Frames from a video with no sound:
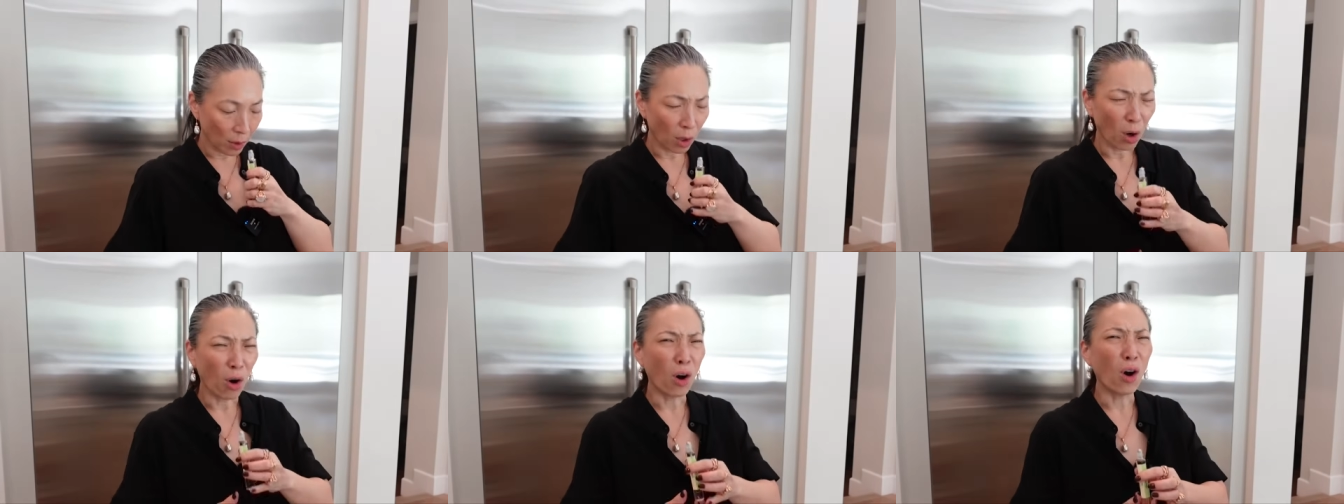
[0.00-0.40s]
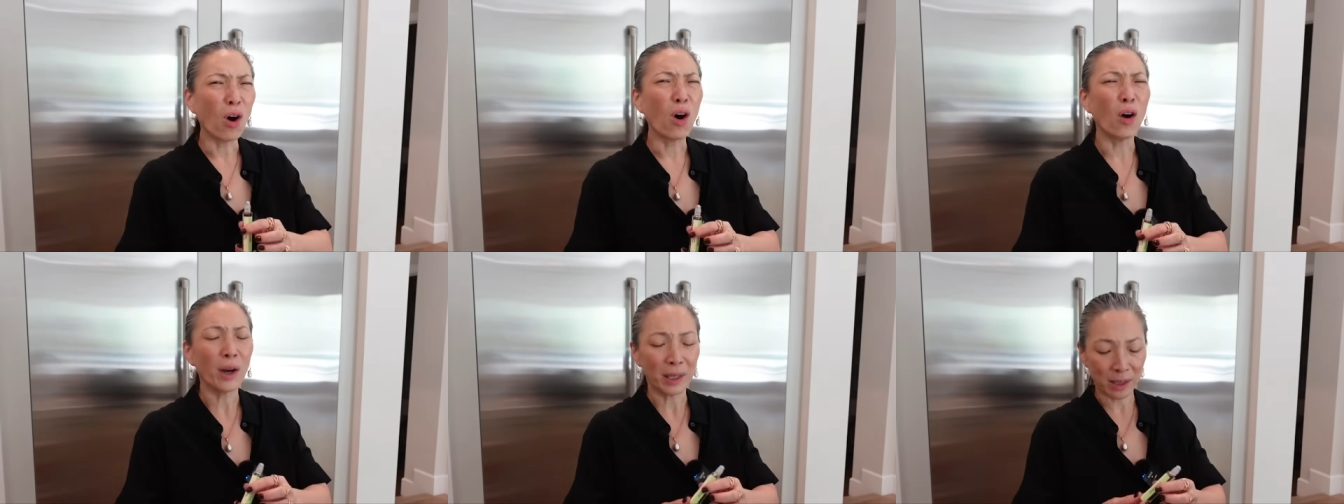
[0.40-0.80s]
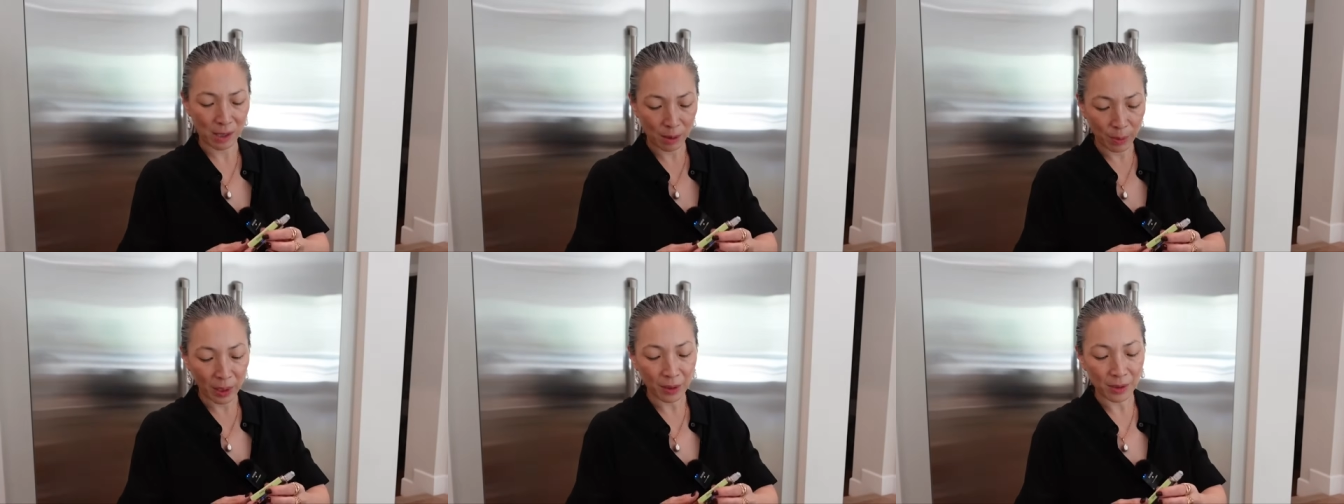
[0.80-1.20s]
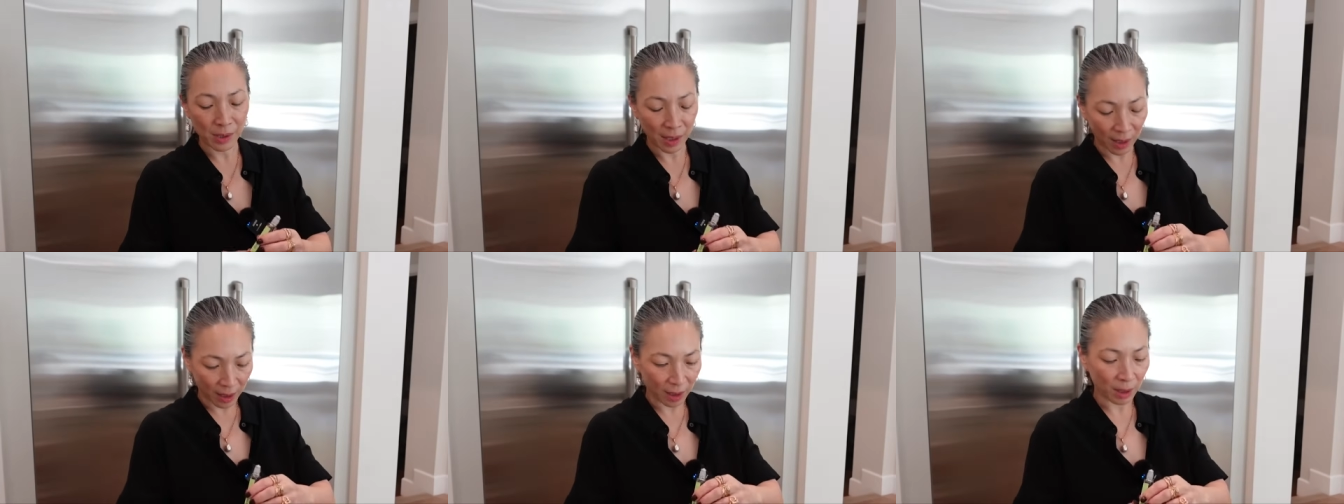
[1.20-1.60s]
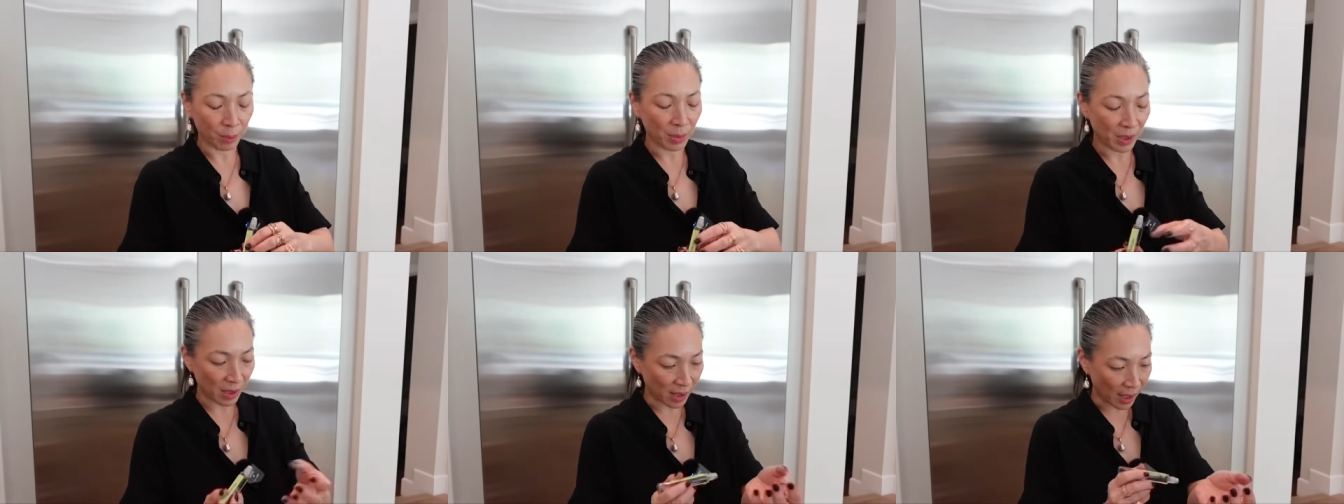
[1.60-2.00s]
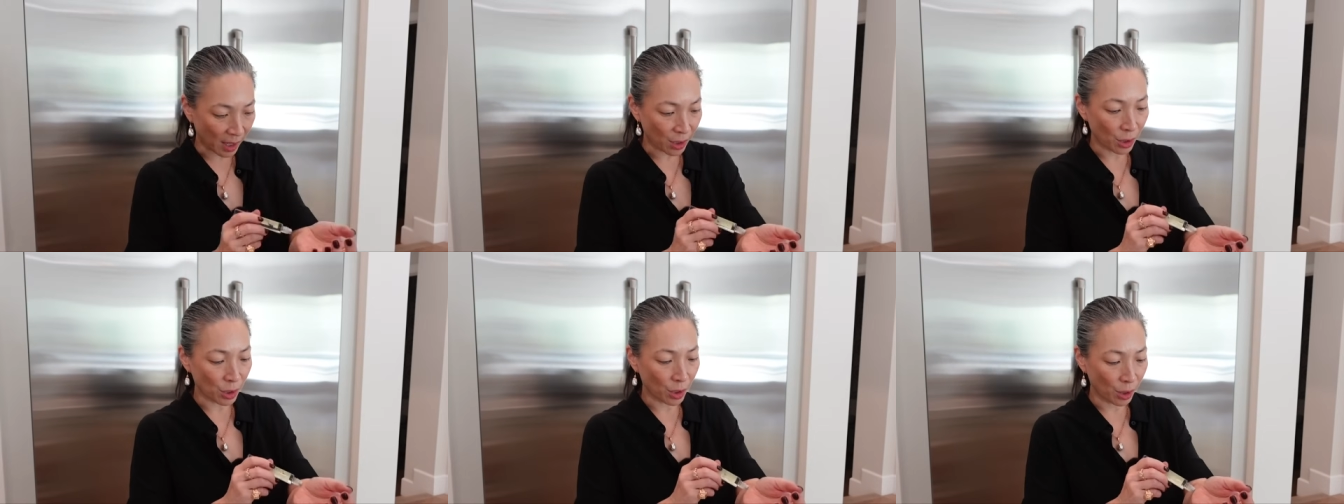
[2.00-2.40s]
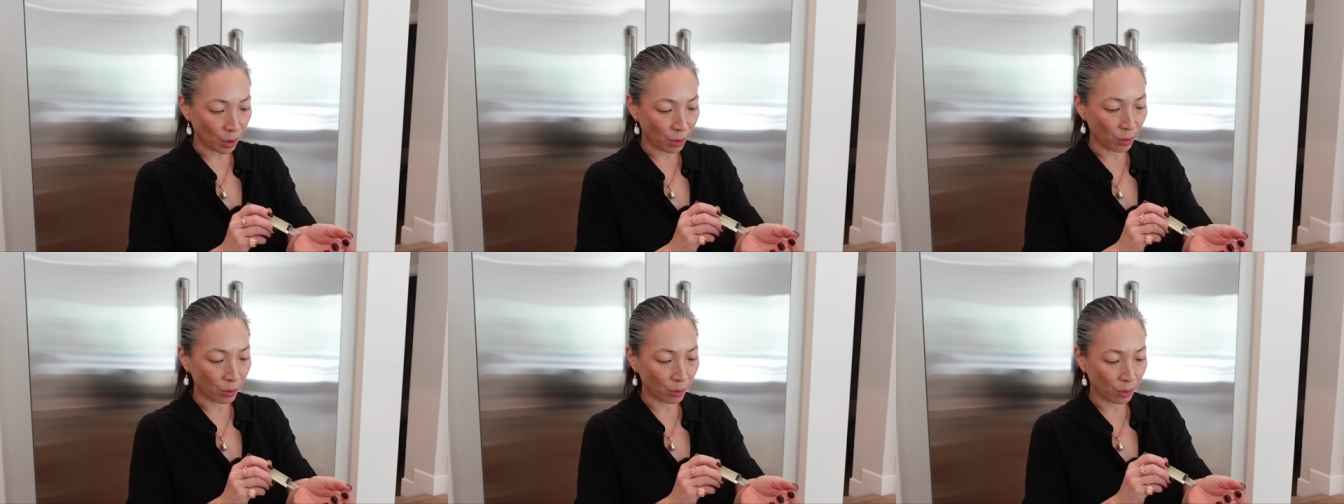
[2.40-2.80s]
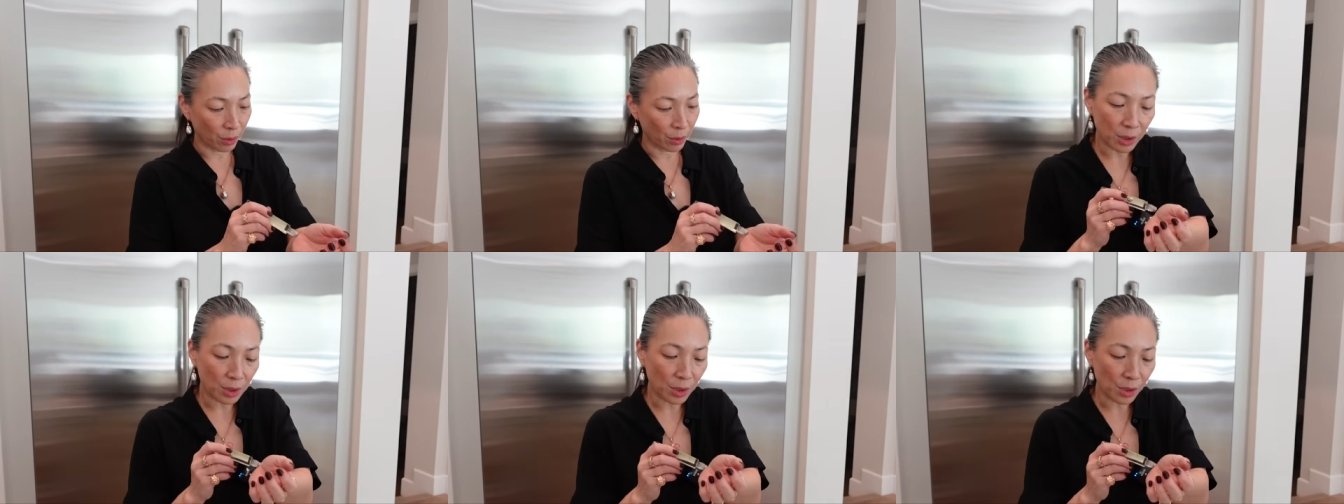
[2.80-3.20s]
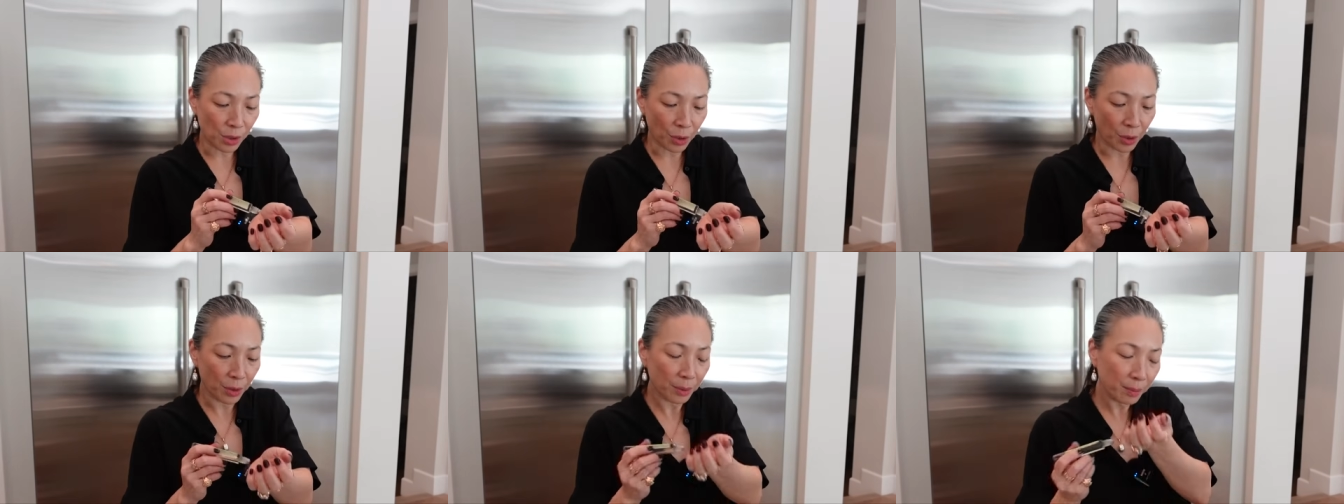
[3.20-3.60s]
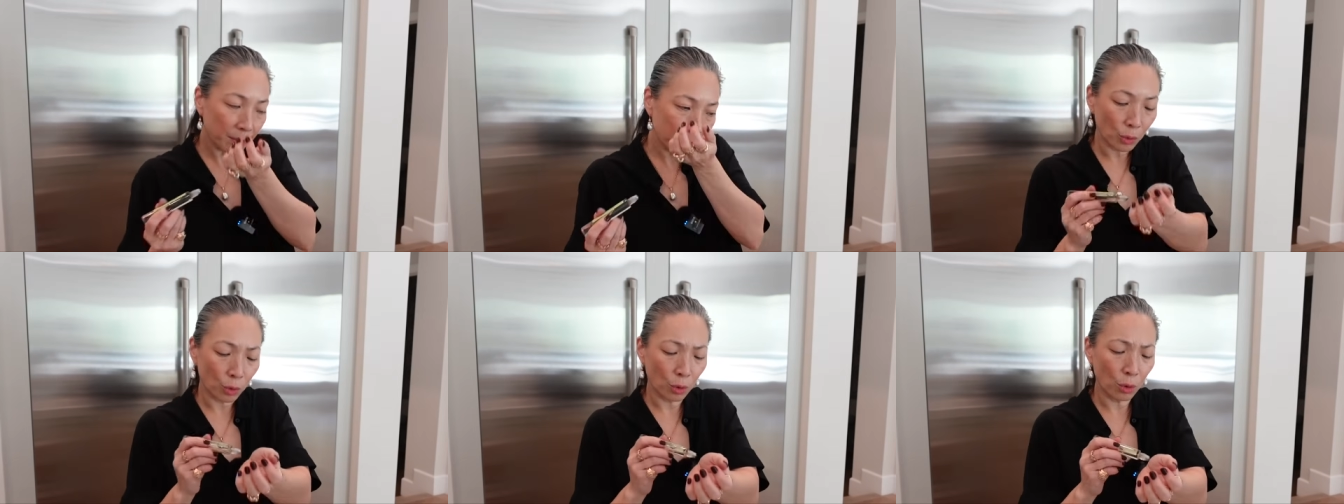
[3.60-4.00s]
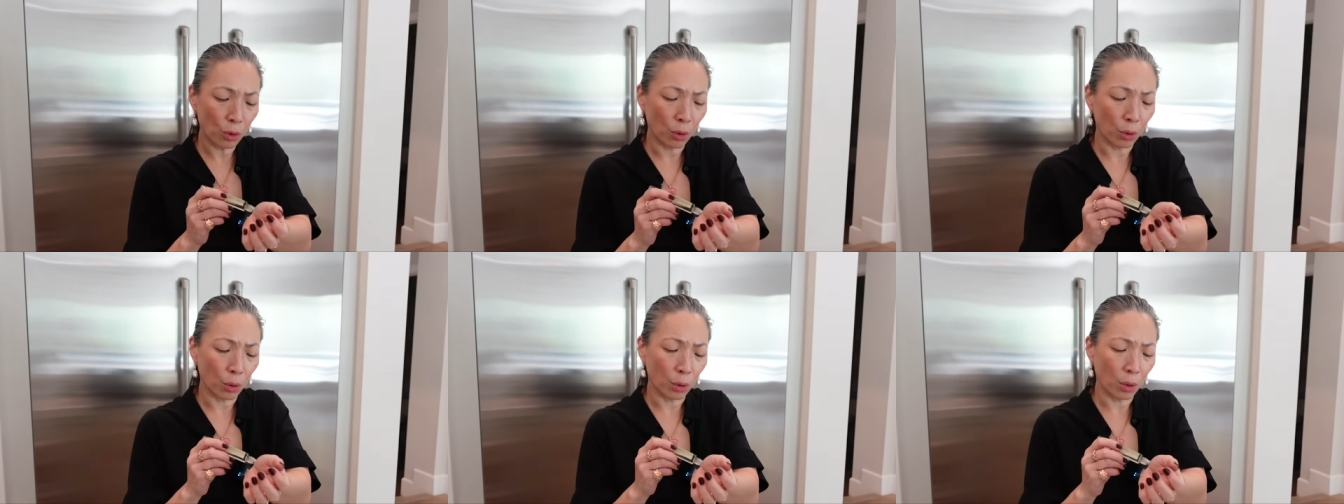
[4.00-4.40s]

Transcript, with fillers: Oh, it smells like a pistachio dessert. Ooh.